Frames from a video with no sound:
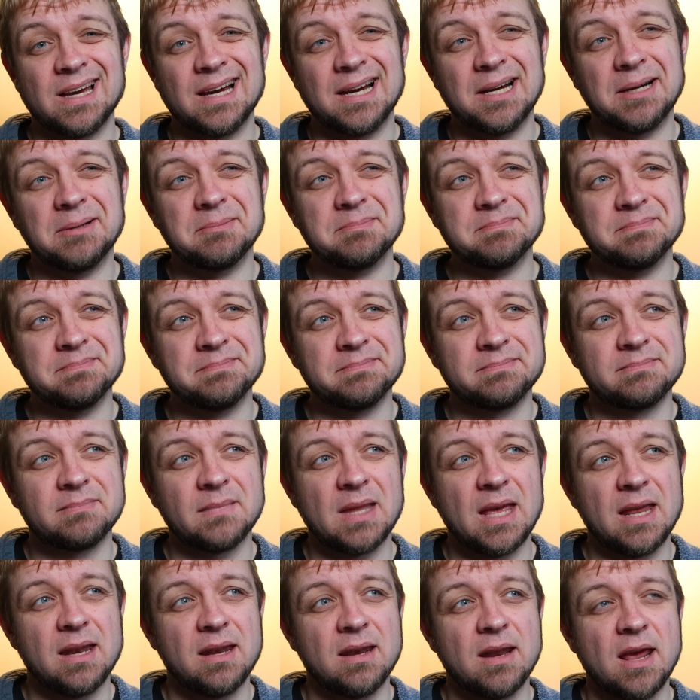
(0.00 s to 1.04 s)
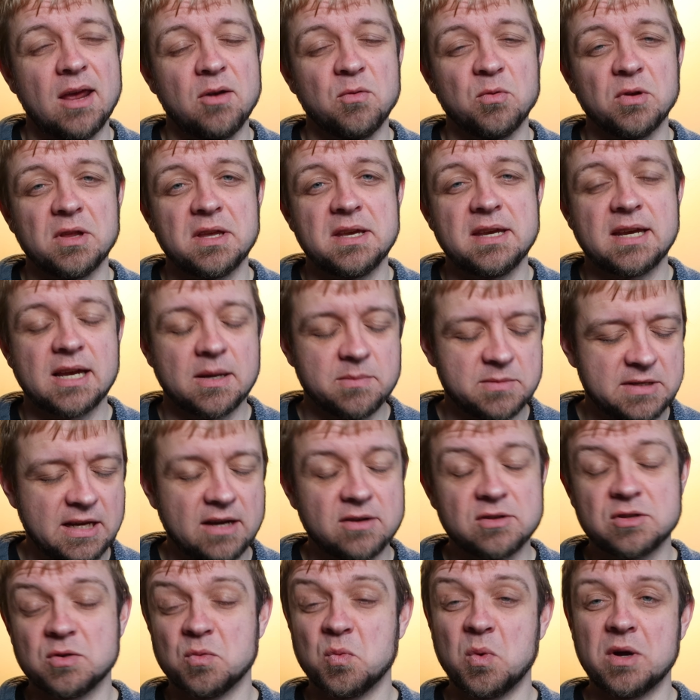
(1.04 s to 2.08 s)
Um, and and really, he comes
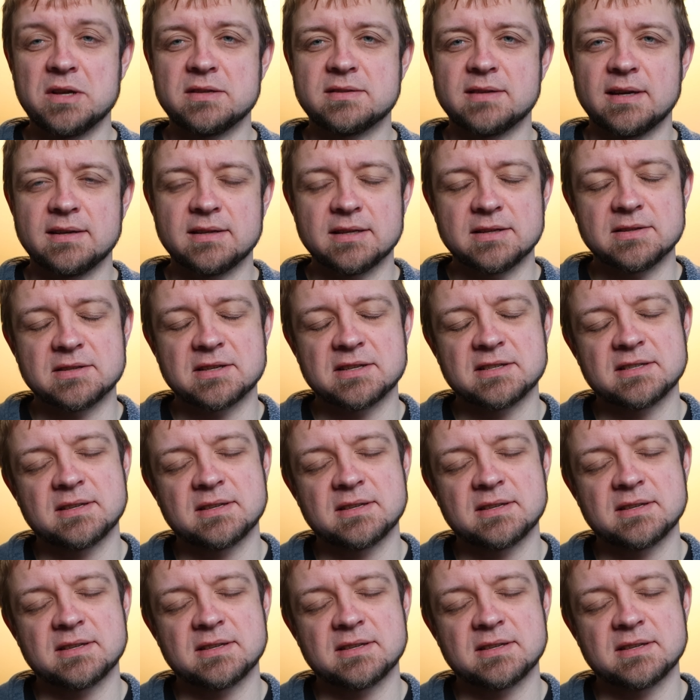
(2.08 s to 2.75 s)
down to one sentence: